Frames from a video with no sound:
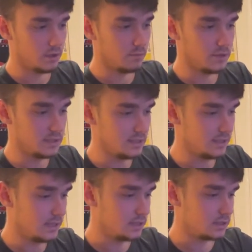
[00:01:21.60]
PC
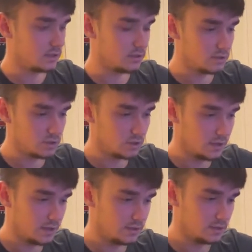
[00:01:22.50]
case. So I
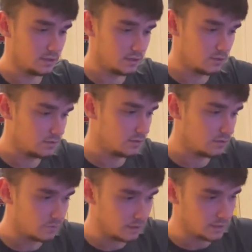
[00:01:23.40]
had to
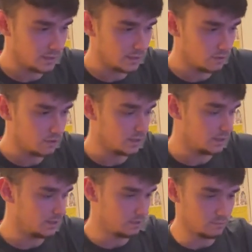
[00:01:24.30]
find that out and
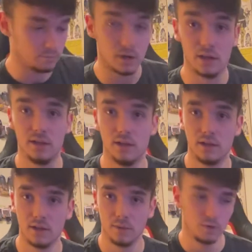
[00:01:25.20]
then buy
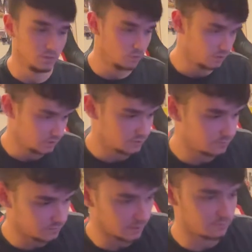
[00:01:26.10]
a motherboard
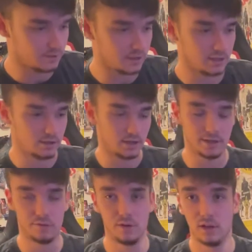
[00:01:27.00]
that fit it. I
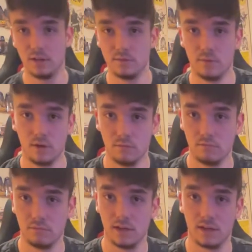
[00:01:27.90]
didn't realise about
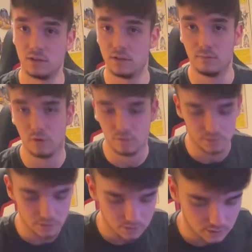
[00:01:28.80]
that because I'm
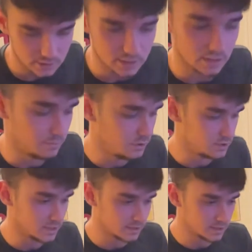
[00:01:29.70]
obviously, like I said, I'm new to
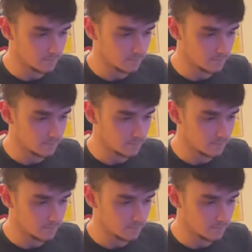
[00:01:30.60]
this.